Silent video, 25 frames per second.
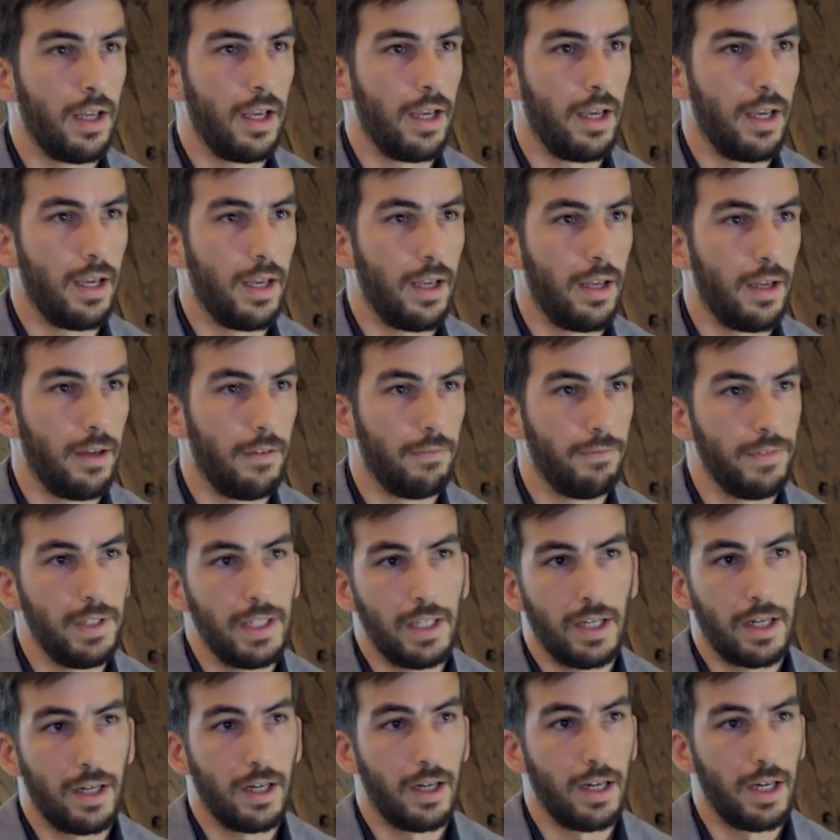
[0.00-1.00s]

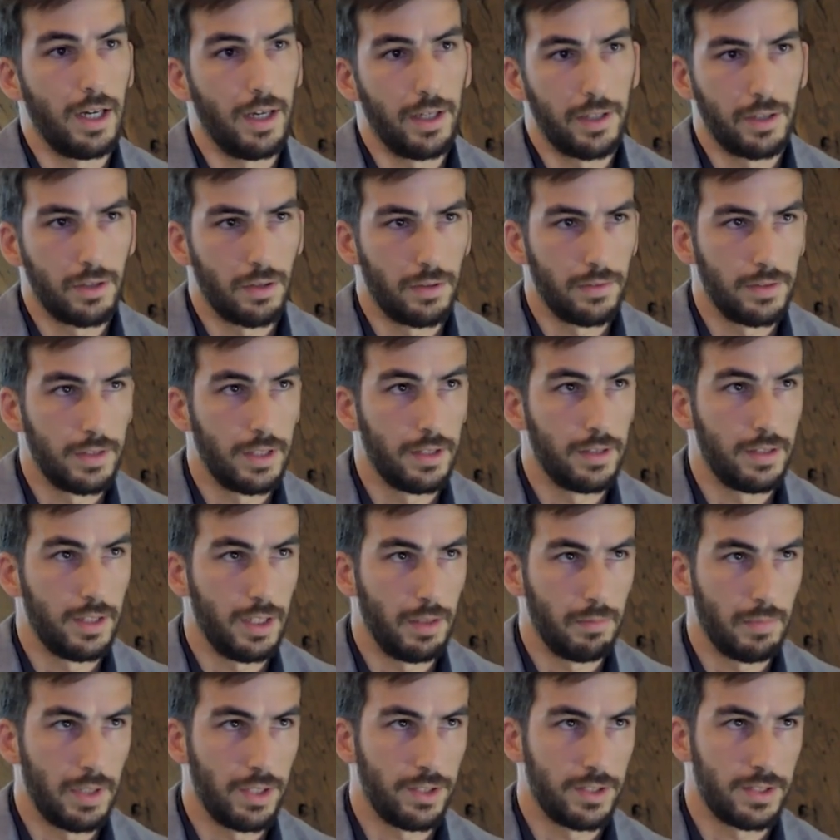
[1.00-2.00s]
via high-content
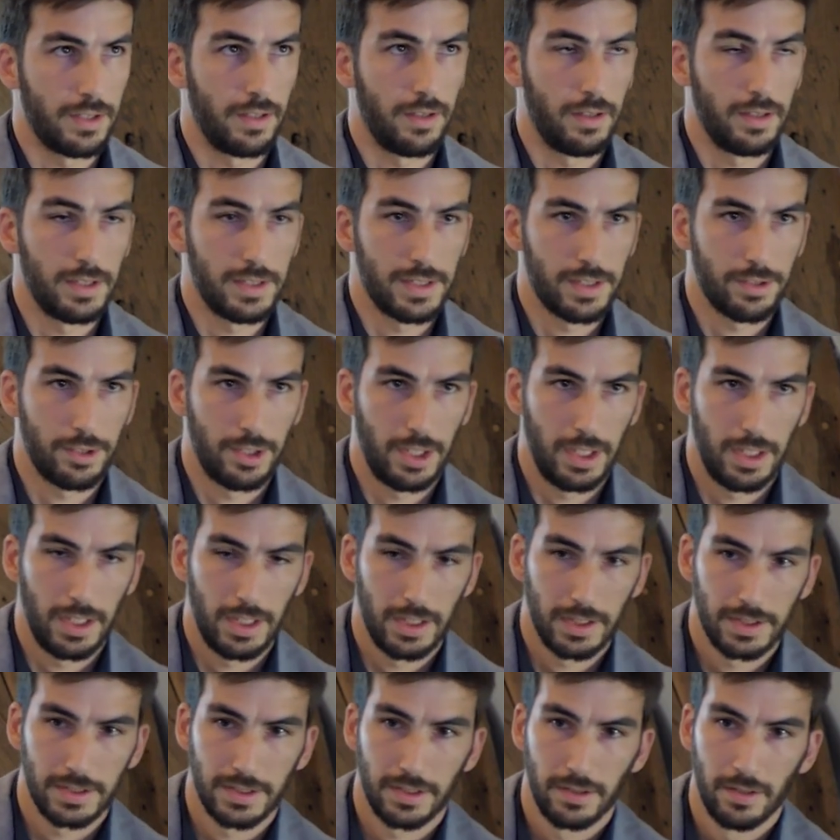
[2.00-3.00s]
image
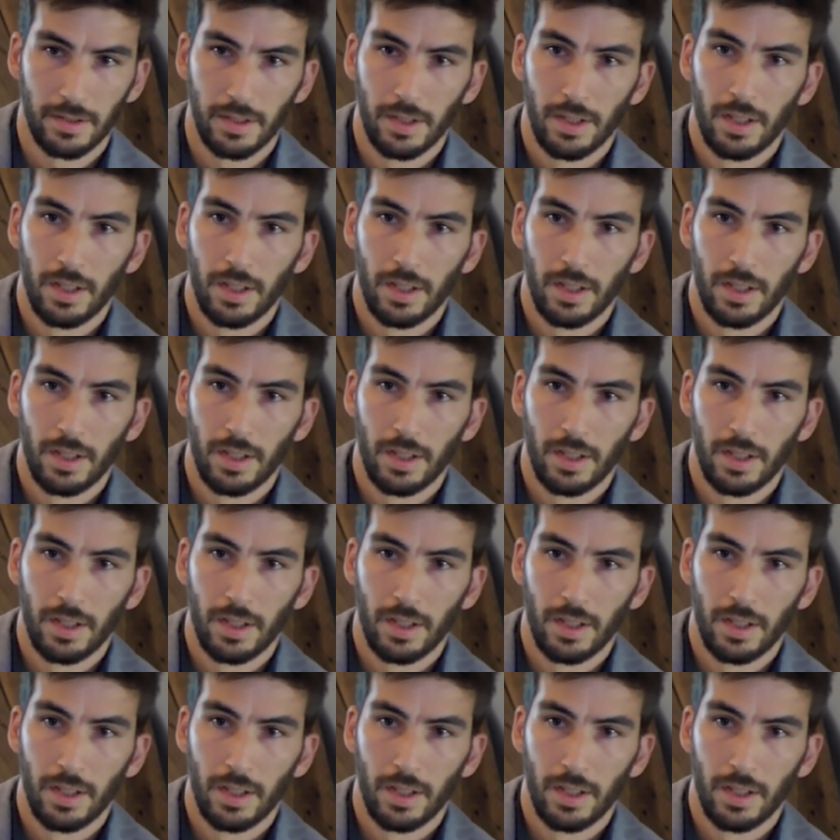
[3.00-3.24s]
screenings.